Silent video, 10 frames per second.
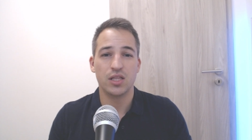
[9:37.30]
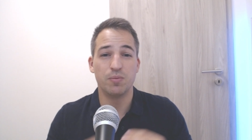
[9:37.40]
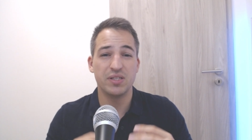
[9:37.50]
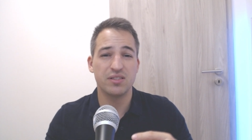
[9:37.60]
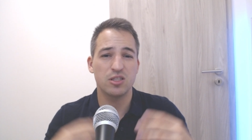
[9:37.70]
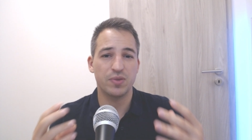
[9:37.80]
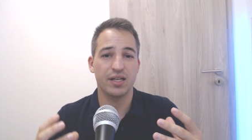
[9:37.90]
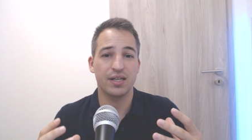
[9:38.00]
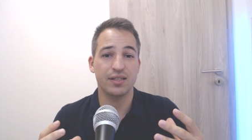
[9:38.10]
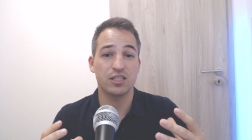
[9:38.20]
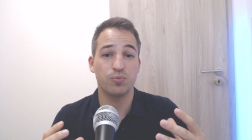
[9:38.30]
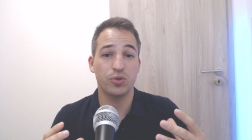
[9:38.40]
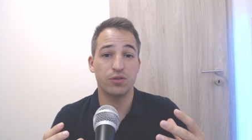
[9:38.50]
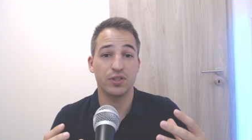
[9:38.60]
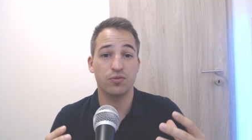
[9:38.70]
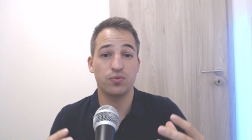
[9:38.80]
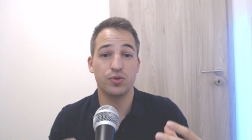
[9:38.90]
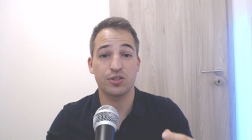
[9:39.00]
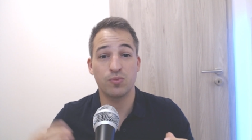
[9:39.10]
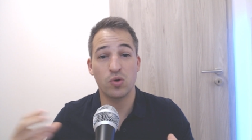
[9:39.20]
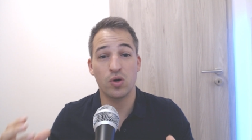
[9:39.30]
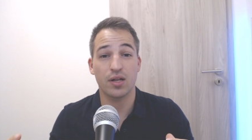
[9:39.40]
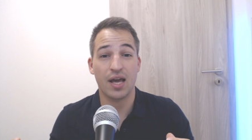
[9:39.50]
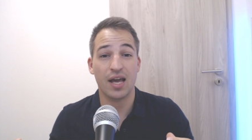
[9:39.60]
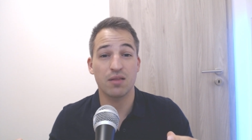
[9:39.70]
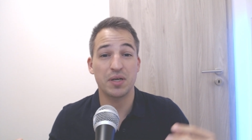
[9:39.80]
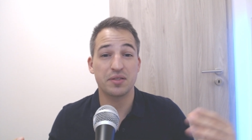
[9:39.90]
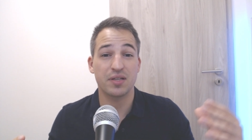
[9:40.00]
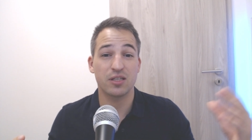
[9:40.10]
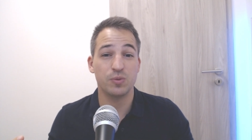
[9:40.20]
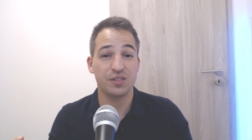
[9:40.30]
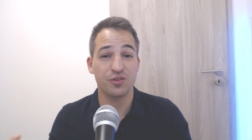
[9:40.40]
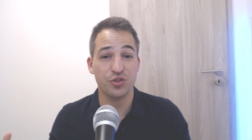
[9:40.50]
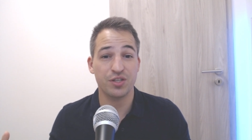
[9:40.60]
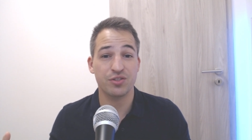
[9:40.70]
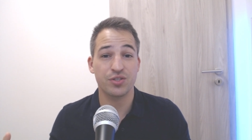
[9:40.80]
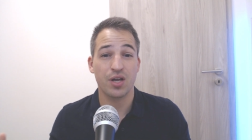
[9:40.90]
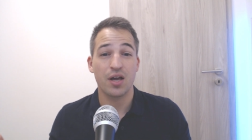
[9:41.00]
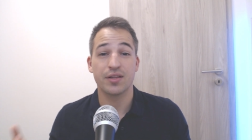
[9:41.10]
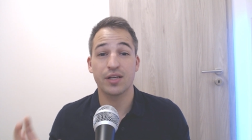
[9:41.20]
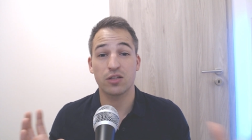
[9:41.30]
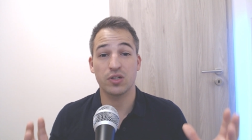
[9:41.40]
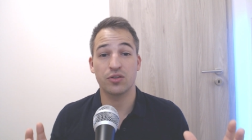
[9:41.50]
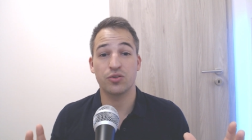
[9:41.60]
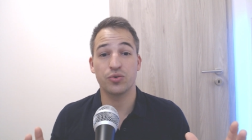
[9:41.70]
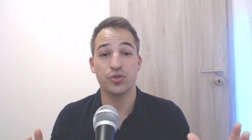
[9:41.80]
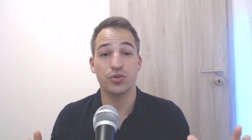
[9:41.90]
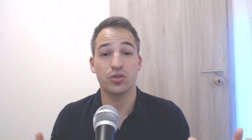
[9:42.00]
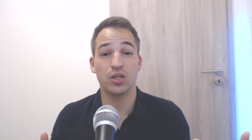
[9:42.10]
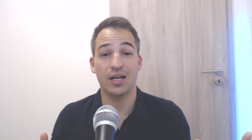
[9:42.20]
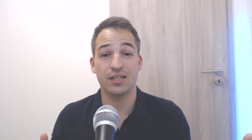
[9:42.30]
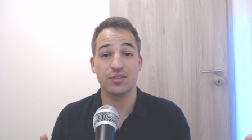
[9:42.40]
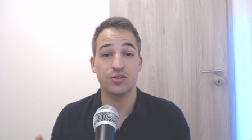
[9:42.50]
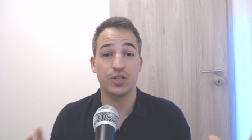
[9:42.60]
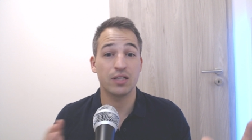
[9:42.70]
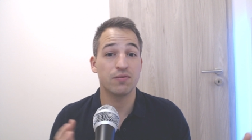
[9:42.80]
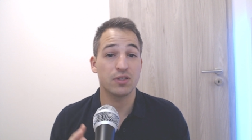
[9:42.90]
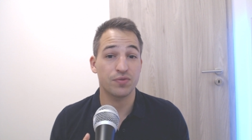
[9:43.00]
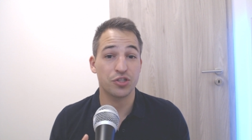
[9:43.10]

the business plan is perfect for small and mid-sized businesses that want to utilize the advanced